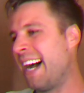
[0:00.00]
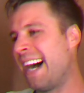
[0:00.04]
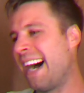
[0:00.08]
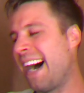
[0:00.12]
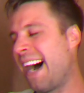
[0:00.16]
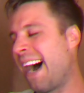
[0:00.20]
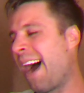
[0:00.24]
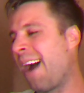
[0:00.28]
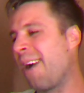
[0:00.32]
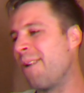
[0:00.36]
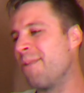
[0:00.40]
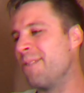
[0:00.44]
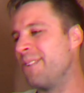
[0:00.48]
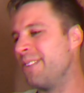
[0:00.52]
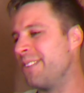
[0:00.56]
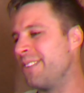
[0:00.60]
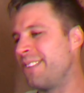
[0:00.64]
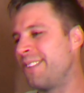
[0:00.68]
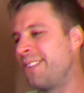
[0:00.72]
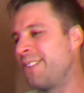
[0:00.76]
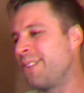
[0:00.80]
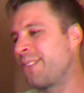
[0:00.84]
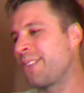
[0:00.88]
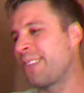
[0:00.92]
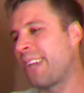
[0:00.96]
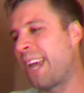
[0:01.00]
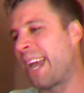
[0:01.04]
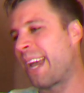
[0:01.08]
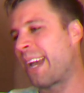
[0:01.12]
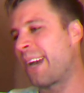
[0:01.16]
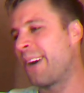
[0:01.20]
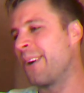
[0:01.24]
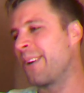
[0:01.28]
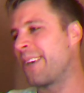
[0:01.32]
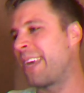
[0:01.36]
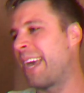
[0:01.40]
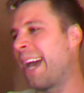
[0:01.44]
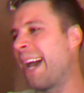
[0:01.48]
I was just like,
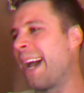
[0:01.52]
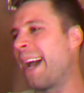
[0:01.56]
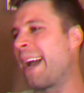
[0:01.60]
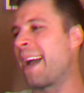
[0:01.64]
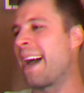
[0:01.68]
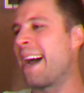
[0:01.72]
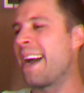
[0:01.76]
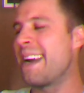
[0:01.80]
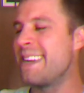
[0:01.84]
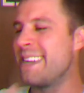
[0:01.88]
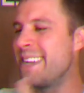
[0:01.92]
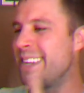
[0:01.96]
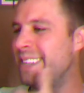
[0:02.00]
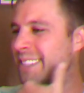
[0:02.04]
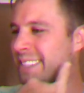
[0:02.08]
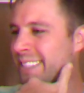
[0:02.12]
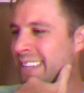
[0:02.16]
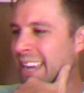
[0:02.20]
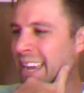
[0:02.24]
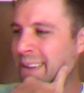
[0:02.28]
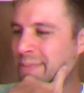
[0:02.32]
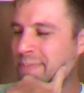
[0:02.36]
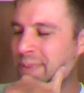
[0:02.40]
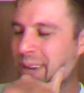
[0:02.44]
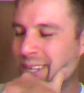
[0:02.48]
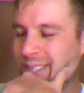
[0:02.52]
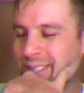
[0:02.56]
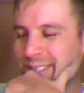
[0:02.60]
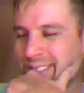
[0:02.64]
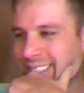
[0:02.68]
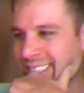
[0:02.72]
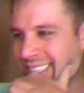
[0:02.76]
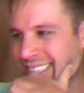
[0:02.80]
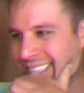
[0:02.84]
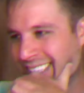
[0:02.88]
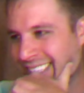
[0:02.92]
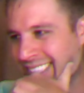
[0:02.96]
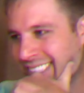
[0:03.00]
okay, I need to take pictures
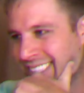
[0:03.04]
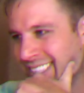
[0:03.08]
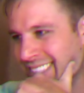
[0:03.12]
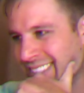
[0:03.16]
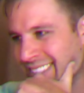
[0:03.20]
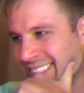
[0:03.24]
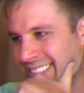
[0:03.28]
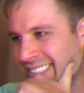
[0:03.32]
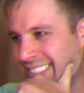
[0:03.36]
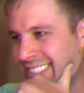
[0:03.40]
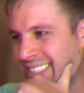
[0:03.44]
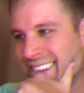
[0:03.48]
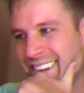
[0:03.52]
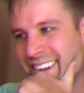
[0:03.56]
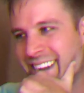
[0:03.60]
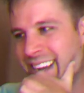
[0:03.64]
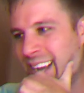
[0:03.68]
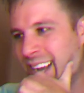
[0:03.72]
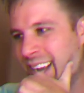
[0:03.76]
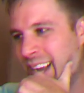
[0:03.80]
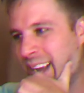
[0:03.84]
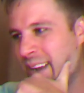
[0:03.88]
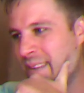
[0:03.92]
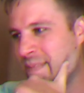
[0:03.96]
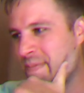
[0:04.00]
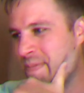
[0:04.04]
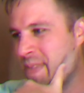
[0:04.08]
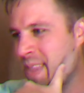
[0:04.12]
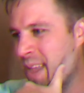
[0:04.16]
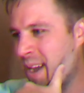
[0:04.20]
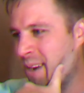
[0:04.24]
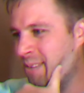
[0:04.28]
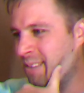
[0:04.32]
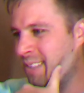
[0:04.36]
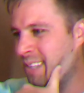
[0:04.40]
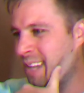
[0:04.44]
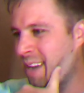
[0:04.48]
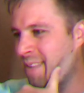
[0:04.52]
of this, because I
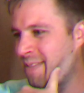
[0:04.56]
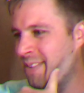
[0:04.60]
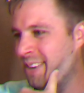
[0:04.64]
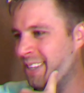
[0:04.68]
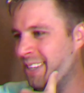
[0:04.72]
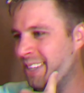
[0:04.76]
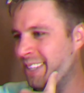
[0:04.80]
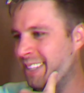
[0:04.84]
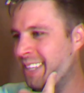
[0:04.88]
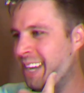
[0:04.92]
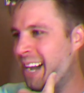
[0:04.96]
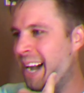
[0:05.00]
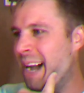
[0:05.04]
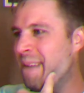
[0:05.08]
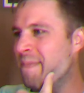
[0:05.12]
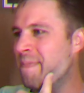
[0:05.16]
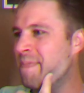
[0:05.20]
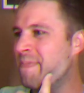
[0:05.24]
was having a good time.